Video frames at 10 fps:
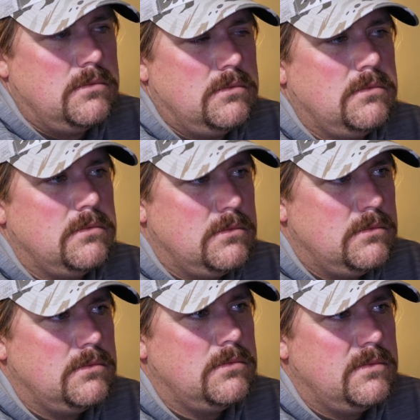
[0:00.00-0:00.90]
Mm-hmm.
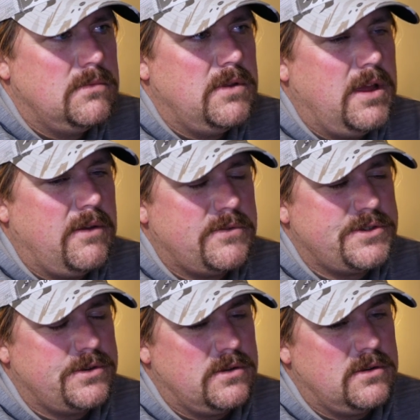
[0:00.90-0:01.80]
Yeah, for
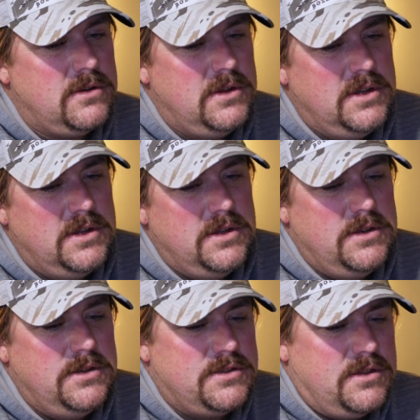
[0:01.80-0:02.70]
sure.
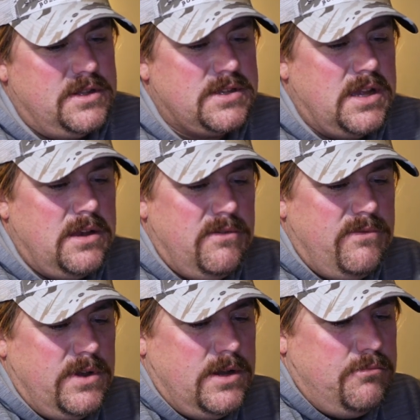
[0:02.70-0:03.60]
So let's kind
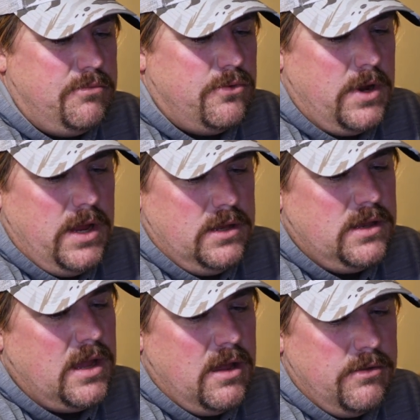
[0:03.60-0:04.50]
of break
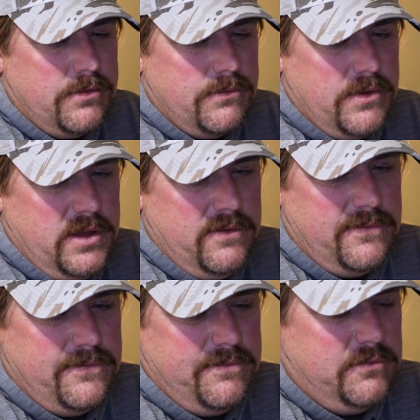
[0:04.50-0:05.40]
down the
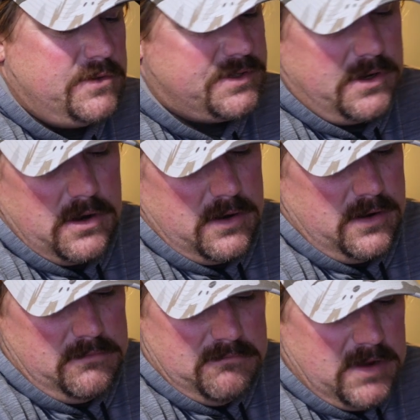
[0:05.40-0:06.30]
reef. We'll start
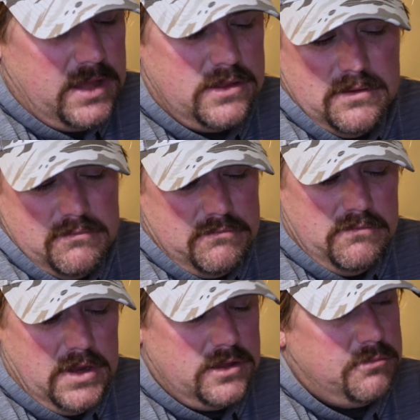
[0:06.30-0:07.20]
at
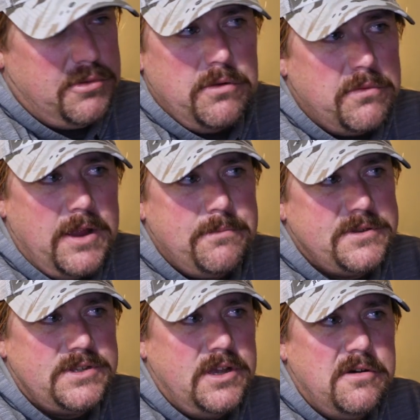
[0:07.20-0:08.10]
the boat ramp
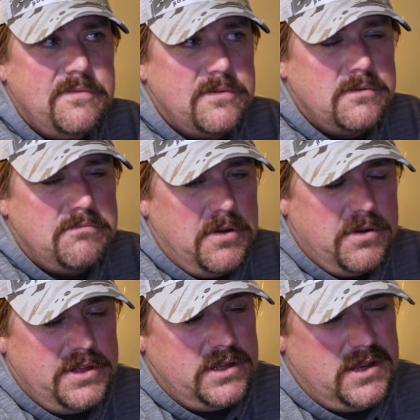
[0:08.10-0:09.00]
itself
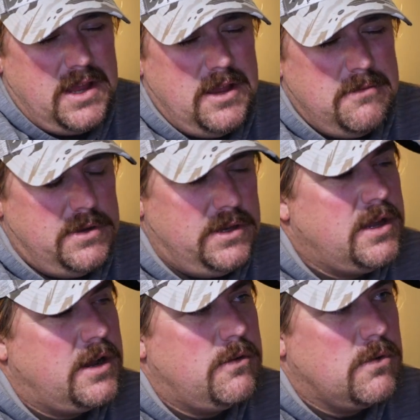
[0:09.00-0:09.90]
or at the dam and
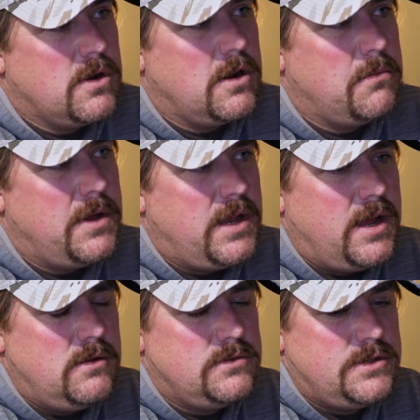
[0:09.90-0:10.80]
kind of work our way
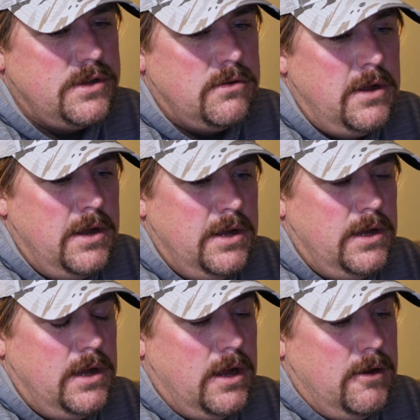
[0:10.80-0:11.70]
down. So
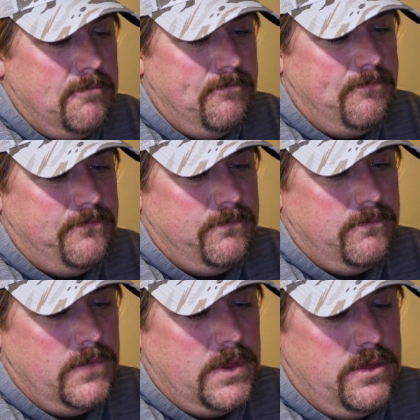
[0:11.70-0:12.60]

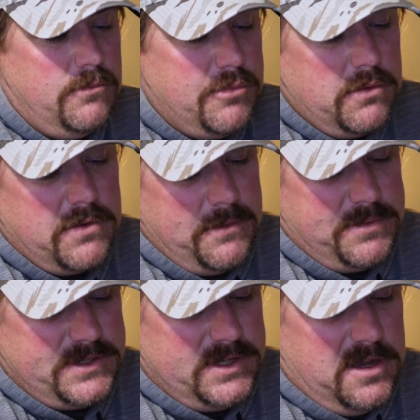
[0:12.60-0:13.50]
the boat ramp
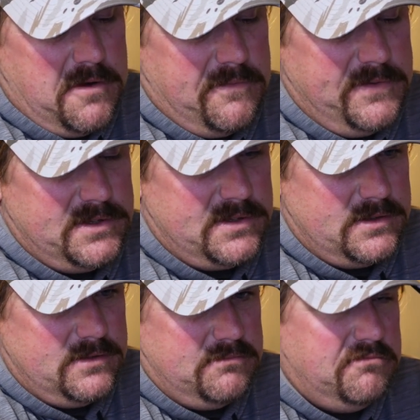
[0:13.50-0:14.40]
itself is,